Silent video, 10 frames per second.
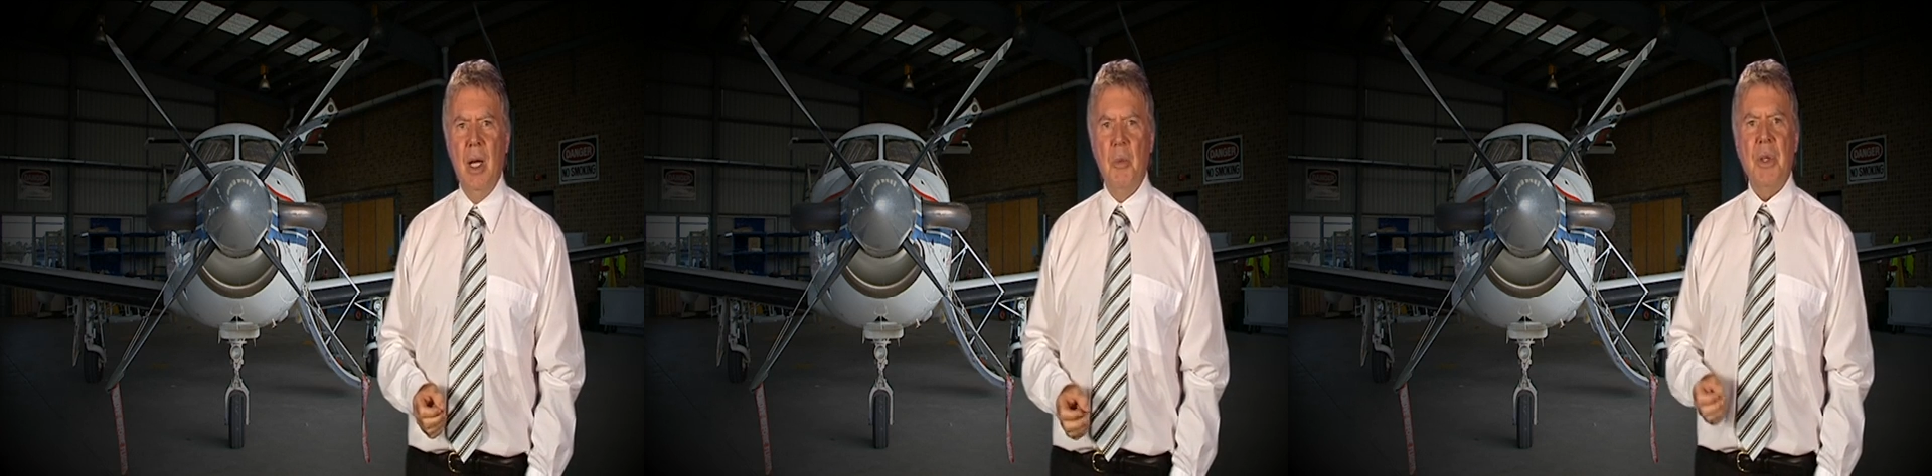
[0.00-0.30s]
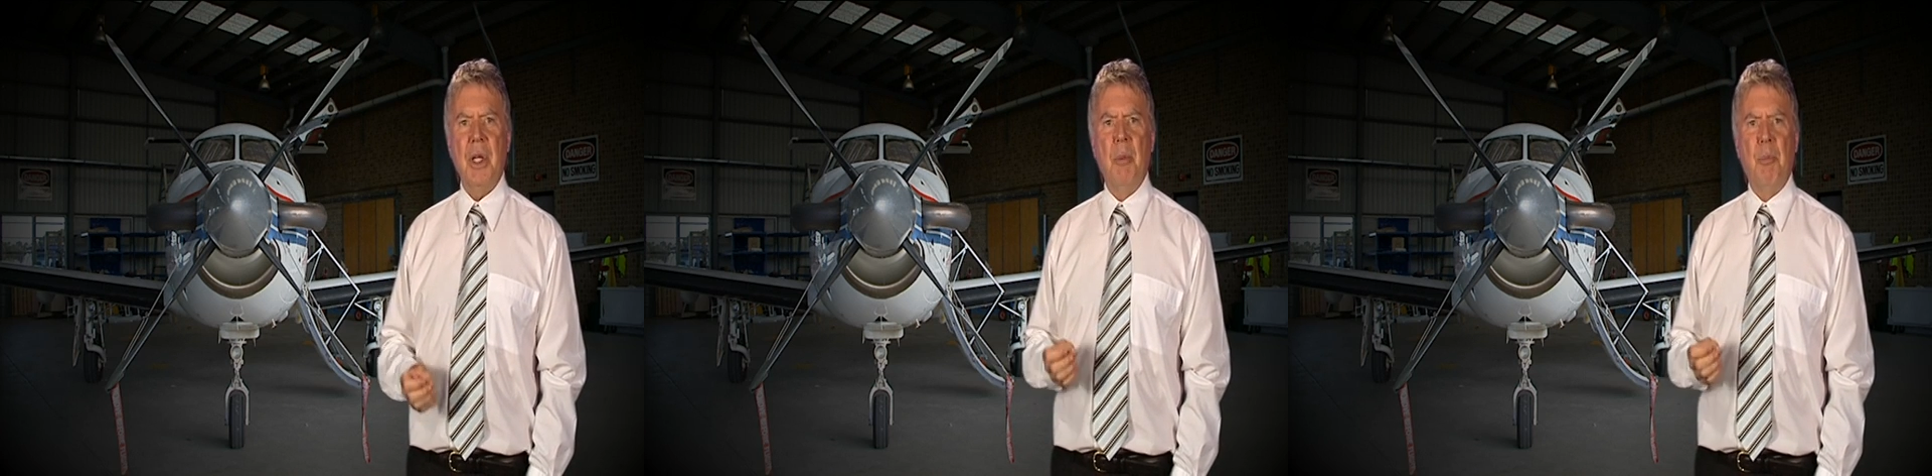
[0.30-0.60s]

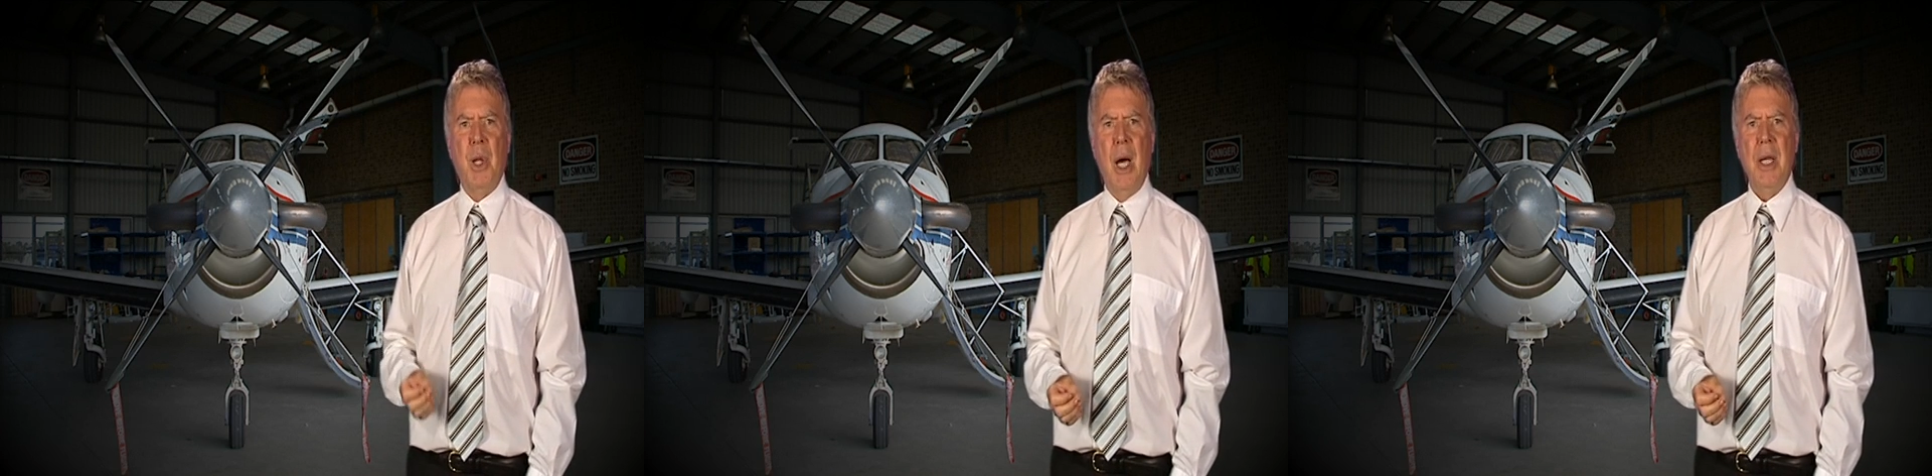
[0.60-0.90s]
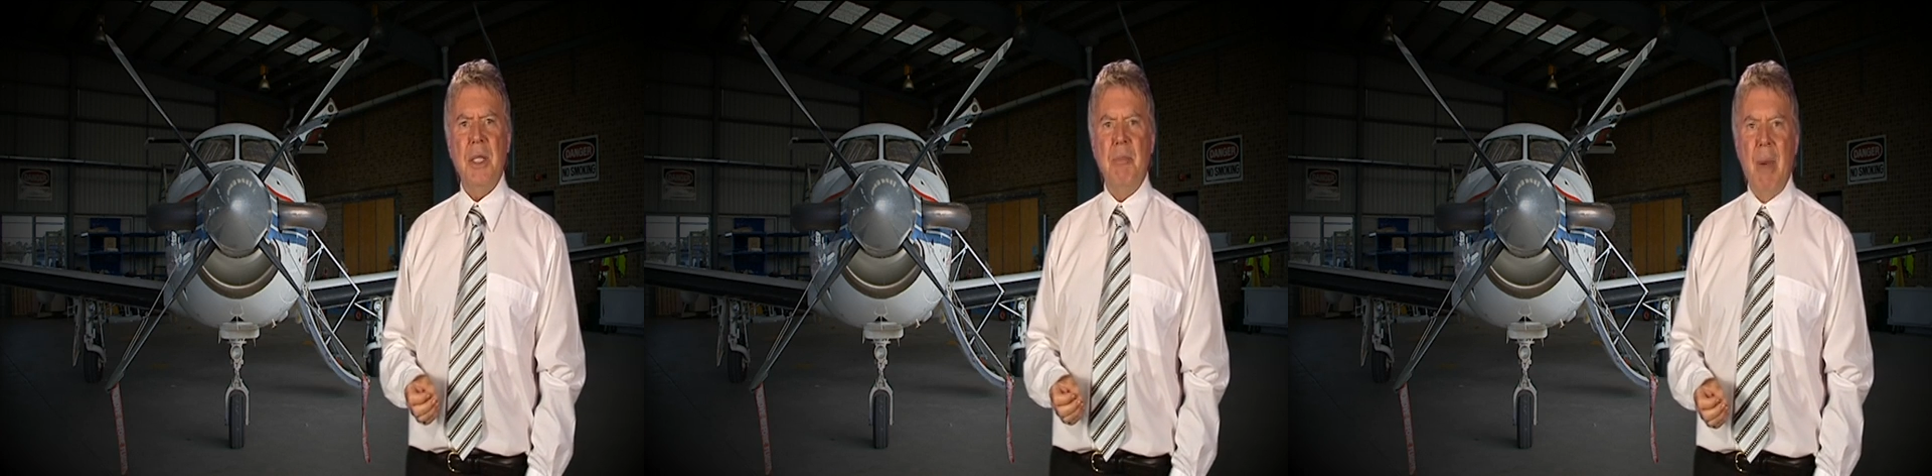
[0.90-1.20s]
with a
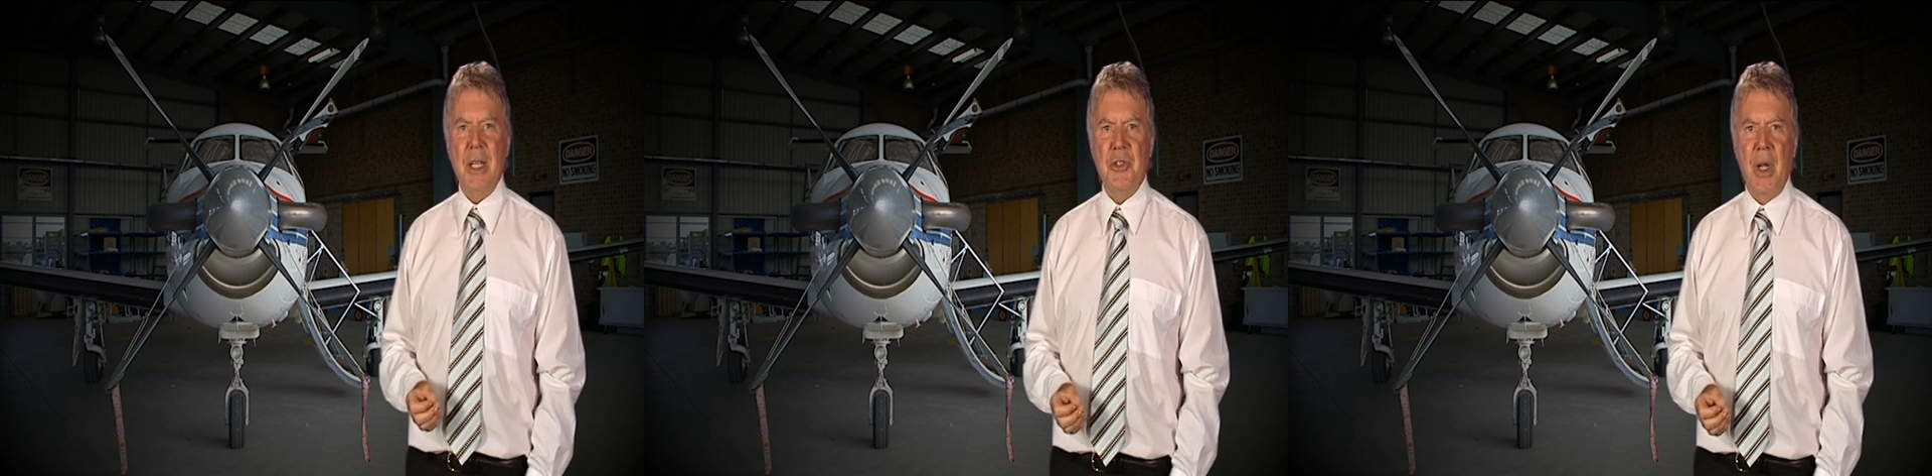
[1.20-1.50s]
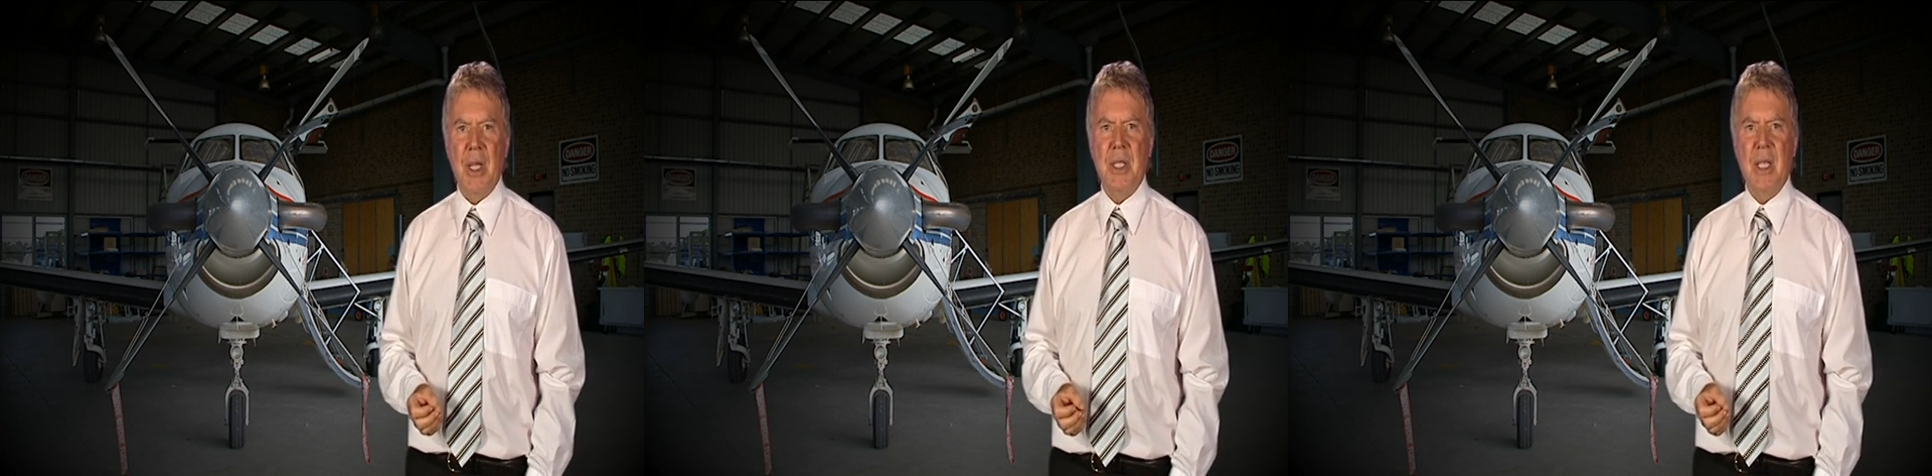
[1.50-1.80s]
compliance matrix